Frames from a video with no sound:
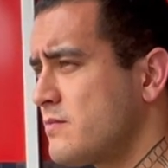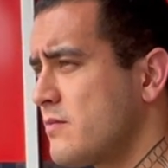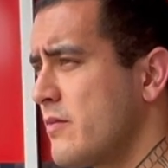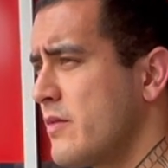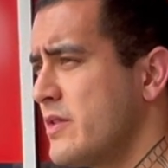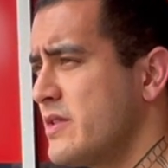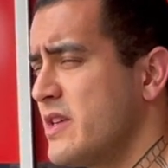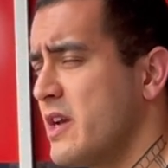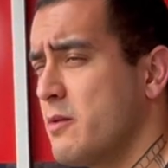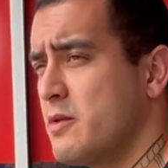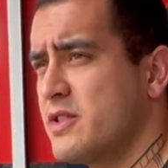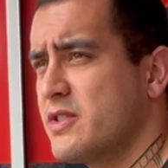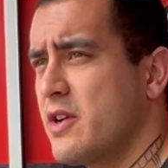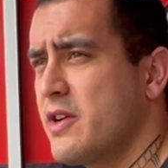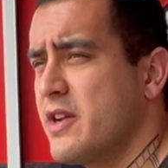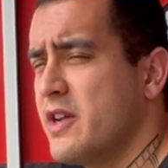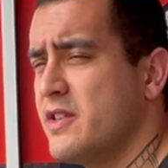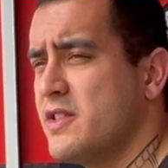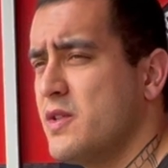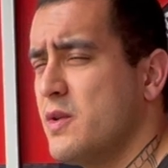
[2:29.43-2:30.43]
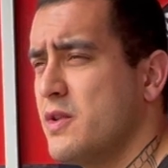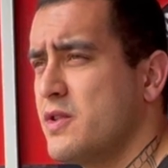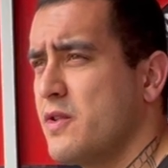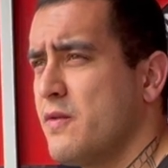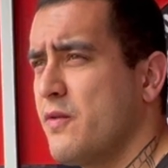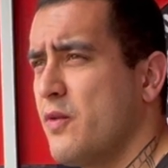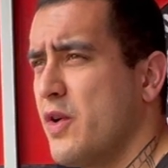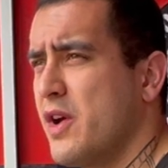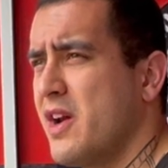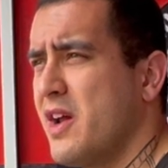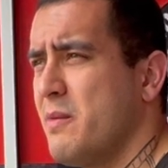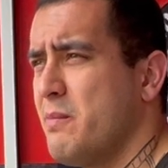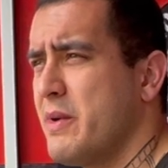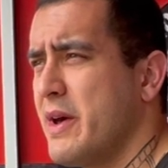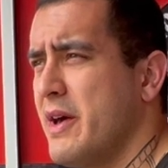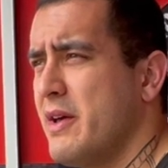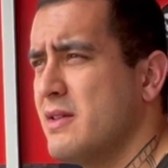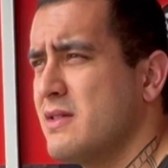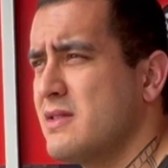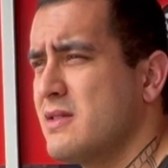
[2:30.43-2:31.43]
starting at 249
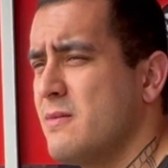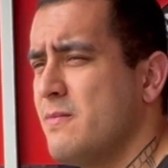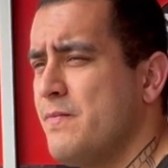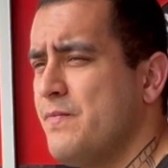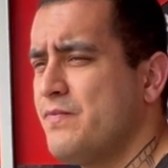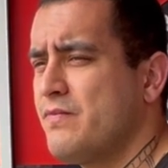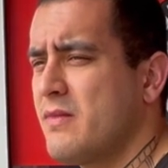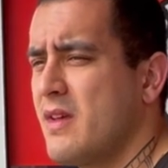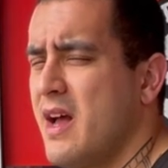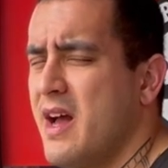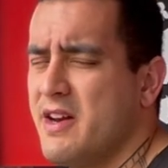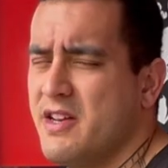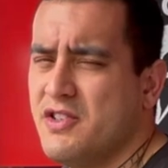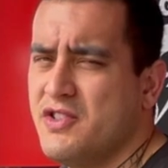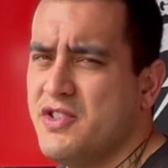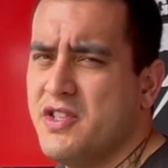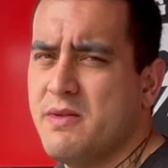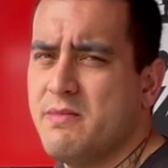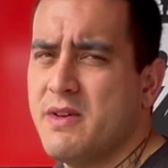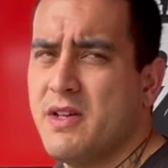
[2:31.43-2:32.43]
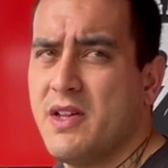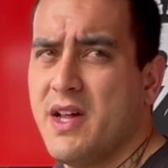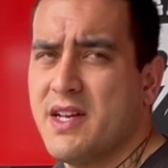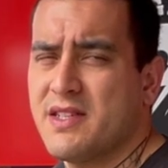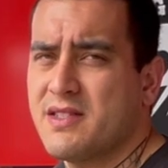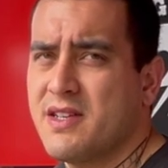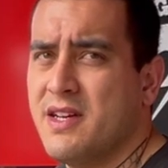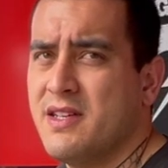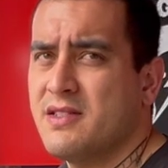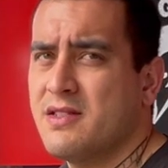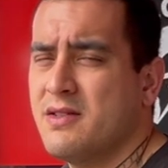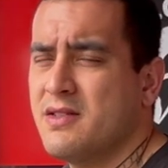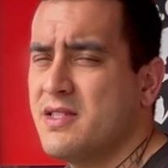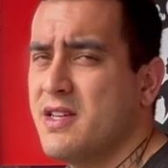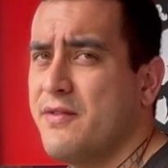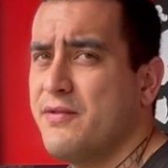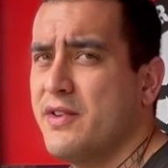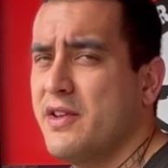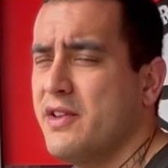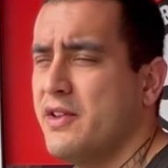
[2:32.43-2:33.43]
pounds. I had a cheat meal last night, so it's
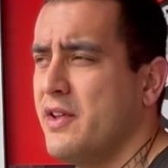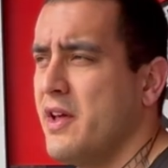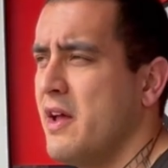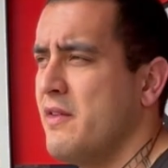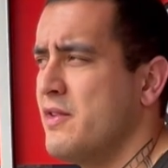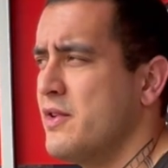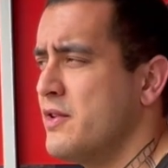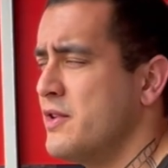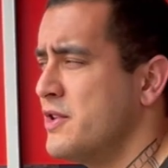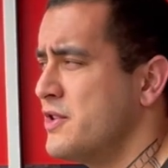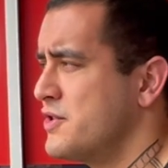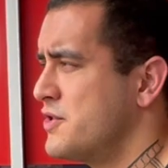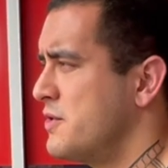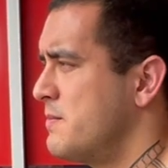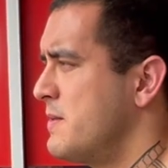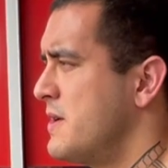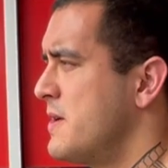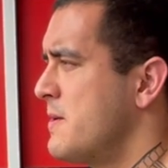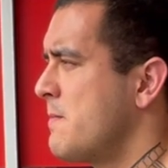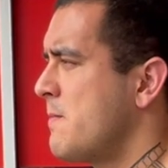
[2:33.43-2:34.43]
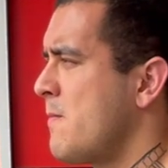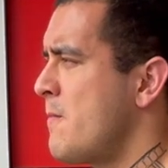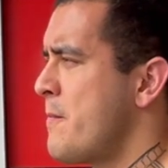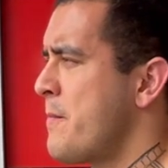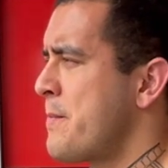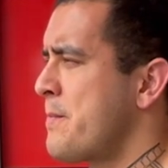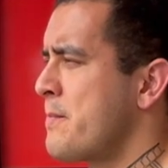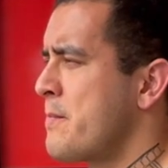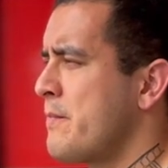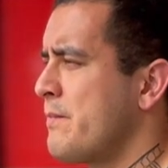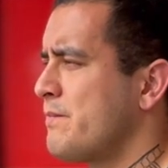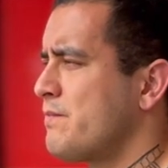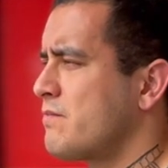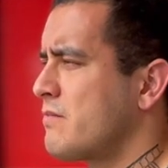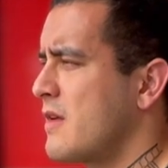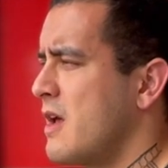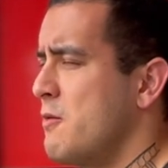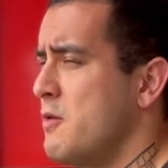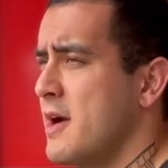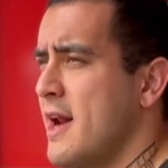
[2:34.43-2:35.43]
definitely a little heavier than it should be.
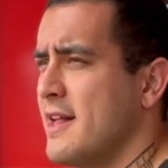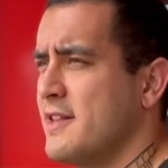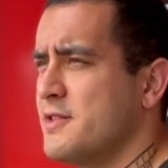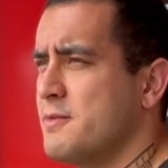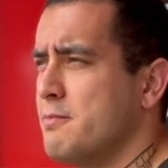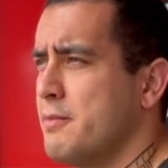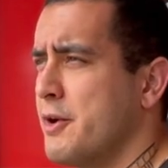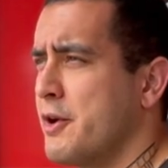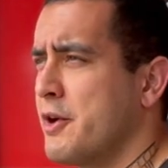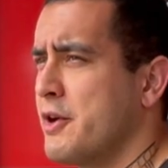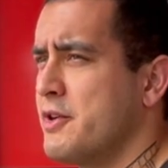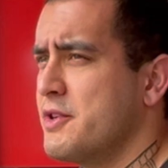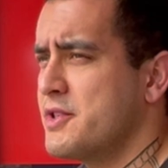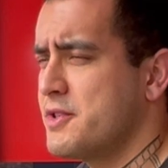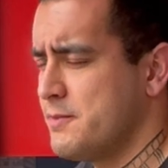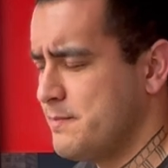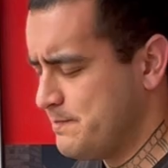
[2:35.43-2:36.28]
I went and had some burgers.